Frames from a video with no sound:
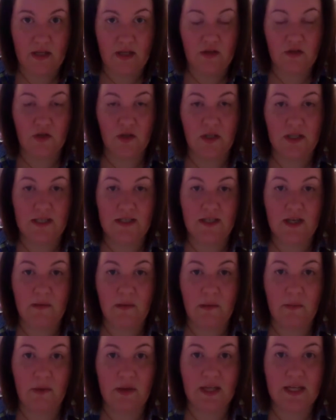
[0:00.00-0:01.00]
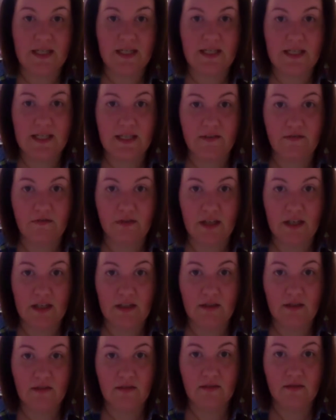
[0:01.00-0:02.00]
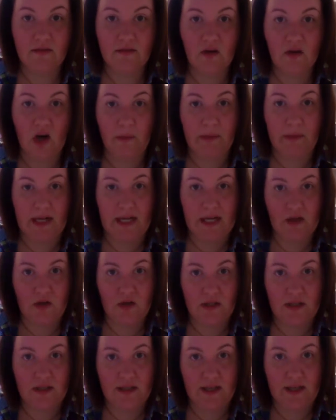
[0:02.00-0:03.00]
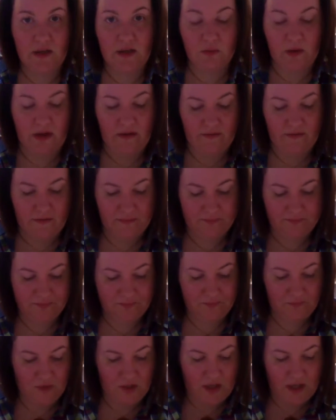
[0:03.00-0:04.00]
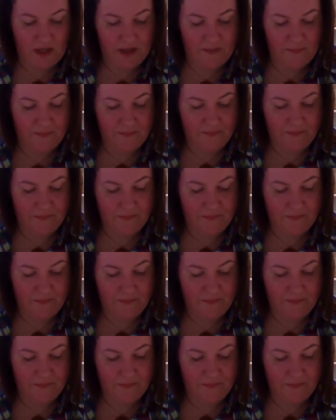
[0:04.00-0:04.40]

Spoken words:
So you need to come up with a different combination to get 12. Okay?